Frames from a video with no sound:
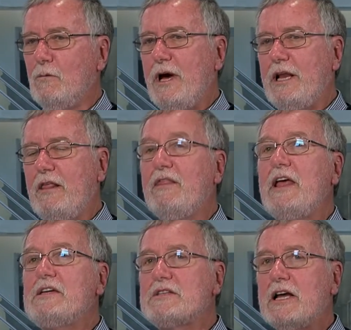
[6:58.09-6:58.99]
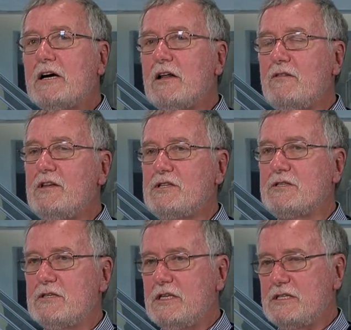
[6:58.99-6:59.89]
when they started
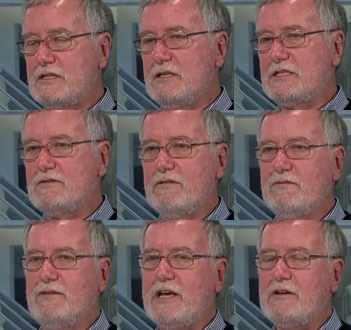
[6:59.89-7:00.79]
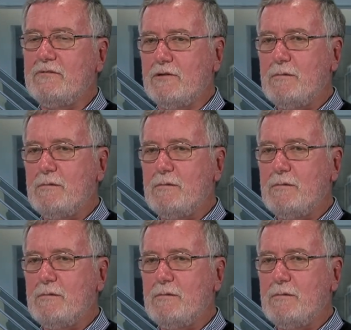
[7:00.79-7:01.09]
this, this, this fight for